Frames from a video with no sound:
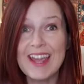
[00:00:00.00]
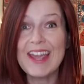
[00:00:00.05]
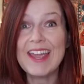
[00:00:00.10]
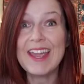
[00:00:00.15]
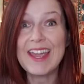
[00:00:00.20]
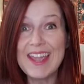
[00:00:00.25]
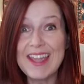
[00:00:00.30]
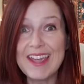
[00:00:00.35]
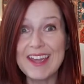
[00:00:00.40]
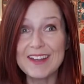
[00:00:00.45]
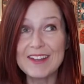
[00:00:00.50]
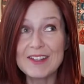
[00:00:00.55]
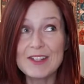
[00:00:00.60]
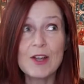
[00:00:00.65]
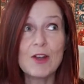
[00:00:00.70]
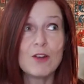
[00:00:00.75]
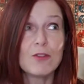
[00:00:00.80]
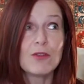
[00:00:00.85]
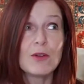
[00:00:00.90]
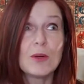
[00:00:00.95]
and
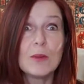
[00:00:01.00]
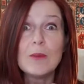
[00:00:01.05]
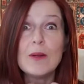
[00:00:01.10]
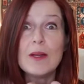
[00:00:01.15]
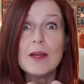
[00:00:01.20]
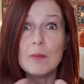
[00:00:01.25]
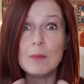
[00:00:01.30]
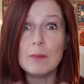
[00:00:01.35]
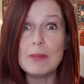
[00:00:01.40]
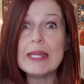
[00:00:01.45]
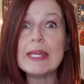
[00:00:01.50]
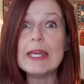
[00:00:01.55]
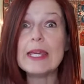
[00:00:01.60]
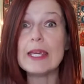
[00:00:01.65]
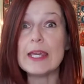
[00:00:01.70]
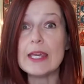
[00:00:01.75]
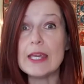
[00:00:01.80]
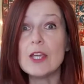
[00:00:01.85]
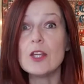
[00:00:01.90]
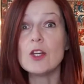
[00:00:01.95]
from being
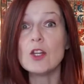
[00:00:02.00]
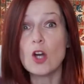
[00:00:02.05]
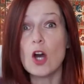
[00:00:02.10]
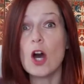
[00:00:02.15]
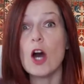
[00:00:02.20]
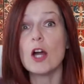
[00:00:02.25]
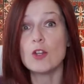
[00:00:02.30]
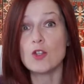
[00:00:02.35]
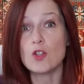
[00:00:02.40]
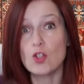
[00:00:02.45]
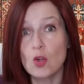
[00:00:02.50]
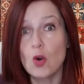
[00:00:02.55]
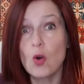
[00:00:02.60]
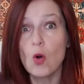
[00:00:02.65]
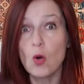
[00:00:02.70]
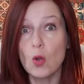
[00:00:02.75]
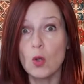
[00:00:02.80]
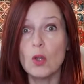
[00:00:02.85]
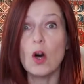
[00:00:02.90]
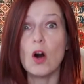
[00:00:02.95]
in
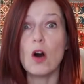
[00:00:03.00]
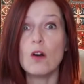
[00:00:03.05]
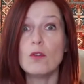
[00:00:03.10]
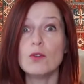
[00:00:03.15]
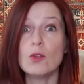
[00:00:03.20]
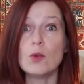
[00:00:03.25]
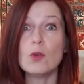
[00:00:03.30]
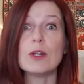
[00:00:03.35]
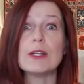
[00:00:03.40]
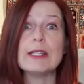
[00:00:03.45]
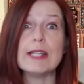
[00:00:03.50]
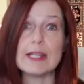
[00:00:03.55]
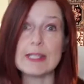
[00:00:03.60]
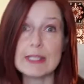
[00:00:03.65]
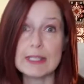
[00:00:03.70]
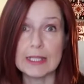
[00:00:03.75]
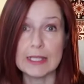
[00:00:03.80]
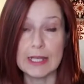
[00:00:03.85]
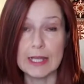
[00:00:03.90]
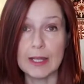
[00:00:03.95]
control of your
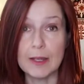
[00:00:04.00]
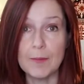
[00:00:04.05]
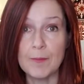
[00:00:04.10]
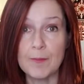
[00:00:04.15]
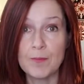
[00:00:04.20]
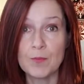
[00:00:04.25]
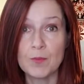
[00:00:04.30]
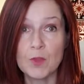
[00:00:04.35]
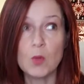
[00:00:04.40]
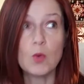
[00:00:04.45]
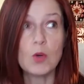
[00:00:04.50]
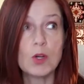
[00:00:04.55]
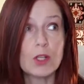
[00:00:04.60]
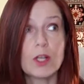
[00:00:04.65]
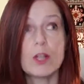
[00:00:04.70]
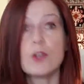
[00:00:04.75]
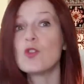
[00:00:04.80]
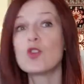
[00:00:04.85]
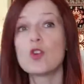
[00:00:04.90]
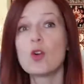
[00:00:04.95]
destiny. The word
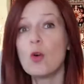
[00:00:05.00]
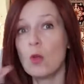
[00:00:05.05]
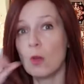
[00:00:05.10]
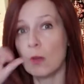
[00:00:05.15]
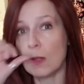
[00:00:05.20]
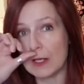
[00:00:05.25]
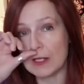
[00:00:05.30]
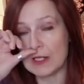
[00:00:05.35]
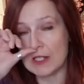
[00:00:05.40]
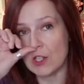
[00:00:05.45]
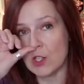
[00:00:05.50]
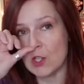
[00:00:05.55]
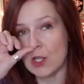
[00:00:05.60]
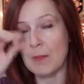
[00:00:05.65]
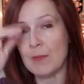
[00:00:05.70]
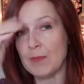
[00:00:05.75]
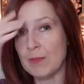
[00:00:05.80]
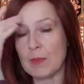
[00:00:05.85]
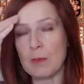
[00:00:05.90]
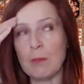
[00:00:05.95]
control got such a
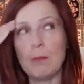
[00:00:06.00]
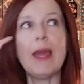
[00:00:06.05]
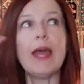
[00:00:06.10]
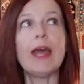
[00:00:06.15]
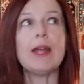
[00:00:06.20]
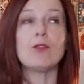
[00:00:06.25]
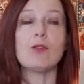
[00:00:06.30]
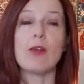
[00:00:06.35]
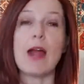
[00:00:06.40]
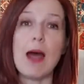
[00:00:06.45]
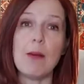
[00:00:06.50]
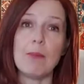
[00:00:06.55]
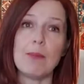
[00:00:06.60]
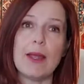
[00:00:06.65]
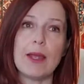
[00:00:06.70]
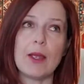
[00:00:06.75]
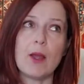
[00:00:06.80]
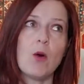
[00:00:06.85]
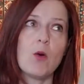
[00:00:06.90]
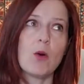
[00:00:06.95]
bad rap,
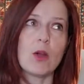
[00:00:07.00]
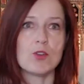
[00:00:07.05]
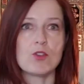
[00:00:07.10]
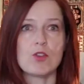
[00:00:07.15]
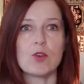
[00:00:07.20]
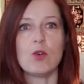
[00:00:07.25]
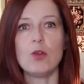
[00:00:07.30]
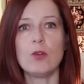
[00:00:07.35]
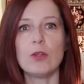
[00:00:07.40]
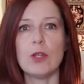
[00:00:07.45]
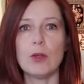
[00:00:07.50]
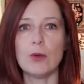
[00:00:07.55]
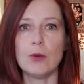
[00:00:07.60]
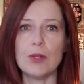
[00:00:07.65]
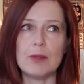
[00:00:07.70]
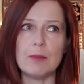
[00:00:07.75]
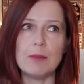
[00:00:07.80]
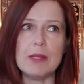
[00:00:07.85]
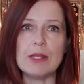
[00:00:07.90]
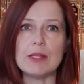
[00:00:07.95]
like, oh, control,
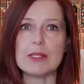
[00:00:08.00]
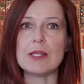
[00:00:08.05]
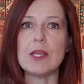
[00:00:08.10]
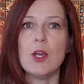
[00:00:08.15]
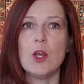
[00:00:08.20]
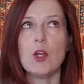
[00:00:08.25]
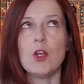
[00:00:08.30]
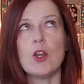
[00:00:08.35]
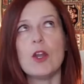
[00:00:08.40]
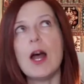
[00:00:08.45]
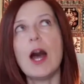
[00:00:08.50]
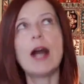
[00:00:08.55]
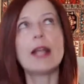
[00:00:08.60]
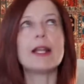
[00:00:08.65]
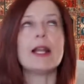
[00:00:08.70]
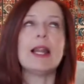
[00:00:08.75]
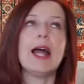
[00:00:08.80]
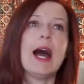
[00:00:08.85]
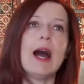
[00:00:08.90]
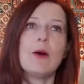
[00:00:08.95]
it means you're not
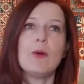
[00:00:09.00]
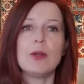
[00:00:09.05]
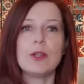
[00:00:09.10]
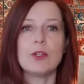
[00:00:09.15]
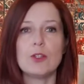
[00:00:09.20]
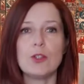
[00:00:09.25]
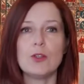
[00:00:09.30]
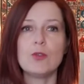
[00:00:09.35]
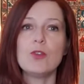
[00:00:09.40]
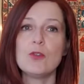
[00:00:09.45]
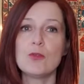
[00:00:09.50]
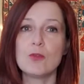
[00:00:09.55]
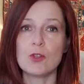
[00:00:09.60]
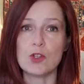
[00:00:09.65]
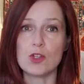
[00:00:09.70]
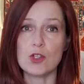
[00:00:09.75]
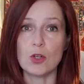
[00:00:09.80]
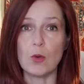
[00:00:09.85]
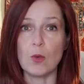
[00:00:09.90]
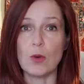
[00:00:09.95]
allowing the
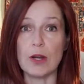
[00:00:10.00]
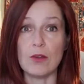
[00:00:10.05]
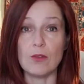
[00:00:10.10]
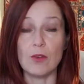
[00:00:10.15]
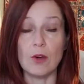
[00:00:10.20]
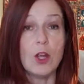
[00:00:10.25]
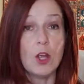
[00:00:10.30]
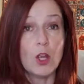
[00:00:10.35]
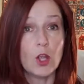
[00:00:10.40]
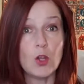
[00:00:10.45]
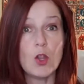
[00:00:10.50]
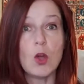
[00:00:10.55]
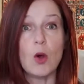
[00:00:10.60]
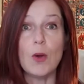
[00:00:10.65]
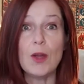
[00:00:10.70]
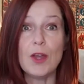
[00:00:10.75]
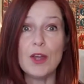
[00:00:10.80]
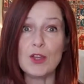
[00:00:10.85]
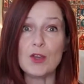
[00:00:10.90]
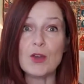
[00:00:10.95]
universe or whatever. No,
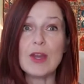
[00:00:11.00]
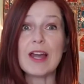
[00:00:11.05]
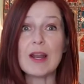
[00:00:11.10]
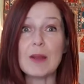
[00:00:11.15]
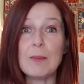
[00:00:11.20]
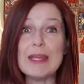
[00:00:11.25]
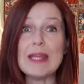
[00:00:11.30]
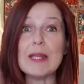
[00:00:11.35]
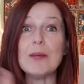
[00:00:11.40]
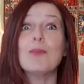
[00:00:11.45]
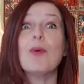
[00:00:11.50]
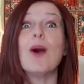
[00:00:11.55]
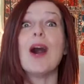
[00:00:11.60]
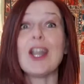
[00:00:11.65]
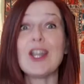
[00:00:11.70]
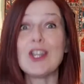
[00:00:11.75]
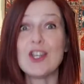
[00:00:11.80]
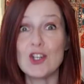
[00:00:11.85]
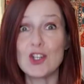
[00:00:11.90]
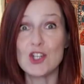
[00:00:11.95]
you gotta be in
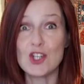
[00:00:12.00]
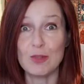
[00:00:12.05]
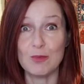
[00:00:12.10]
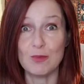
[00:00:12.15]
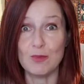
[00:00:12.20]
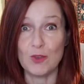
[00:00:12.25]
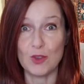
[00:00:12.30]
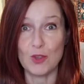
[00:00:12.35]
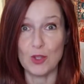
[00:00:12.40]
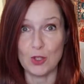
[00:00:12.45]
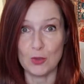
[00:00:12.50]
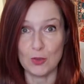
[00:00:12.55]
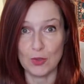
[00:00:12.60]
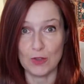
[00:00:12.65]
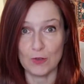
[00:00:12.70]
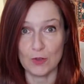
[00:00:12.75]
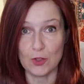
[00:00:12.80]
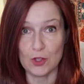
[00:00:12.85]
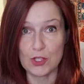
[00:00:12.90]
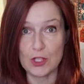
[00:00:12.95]
partnership with the
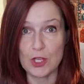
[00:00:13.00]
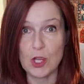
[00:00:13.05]
universe,